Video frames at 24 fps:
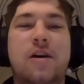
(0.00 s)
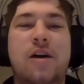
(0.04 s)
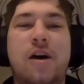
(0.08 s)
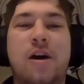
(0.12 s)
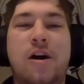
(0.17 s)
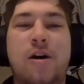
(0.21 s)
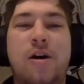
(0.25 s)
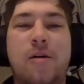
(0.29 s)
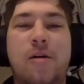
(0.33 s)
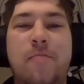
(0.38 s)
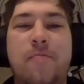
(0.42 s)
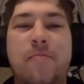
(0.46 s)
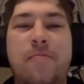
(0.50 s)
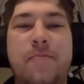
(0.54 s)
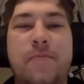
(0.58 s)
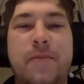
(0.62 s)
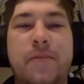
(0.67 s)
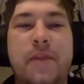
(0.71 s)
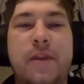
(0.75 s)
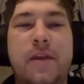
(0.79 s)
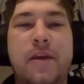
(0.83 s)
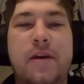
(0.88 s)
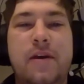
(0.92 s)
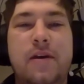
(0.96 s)
Um,
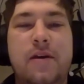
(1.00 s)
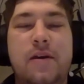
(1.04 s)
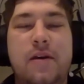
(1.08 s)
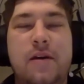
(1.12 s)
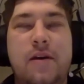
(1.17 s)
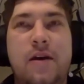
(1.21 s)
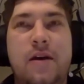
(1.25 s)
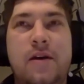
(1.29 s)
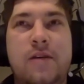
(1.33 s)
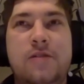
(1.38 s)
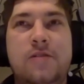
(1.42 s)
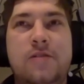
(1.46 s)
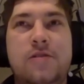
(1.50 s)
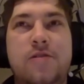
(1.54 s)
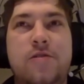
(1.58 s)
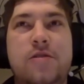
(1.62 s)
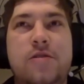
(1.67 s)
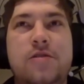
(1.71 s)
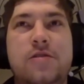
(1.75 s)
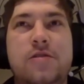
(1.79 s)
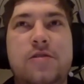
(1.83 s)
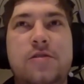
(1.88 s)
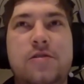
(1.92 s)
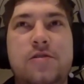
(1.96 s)
and so
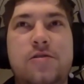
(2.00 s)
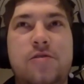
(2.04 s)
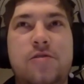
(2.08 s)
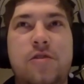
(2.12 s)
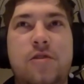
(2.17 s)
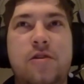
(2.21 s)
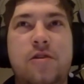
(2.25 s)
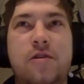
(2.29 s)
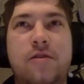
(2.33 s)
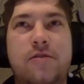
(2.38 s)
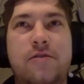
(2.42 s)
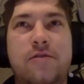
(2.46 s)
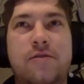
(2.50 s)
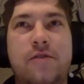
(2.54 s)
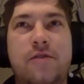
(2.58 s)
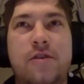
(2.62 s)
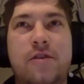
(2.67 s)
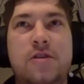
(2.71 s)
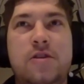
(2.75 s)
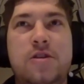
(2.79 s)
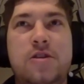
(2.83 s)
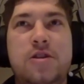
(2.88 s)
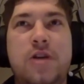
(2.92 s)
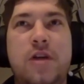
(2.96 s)
it's so, like, sort of
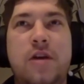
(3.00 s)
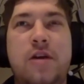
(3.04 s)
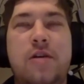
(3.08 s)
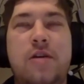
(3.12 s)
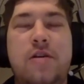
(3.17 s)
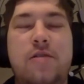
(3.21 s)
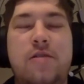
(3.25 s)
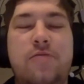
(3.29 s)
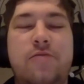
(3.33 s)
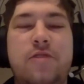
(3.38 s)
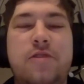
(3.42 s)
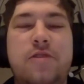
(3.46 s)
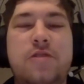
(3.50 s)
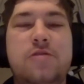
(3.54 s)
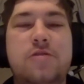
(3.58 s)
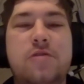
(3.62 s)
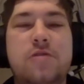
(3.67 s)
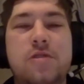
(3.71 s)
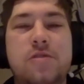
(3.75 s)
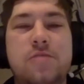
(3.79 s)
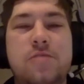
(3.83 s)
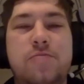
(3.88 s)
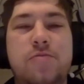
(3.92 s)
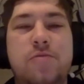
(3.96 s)
the shared
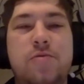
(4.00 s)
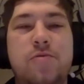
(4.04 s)
resource okay.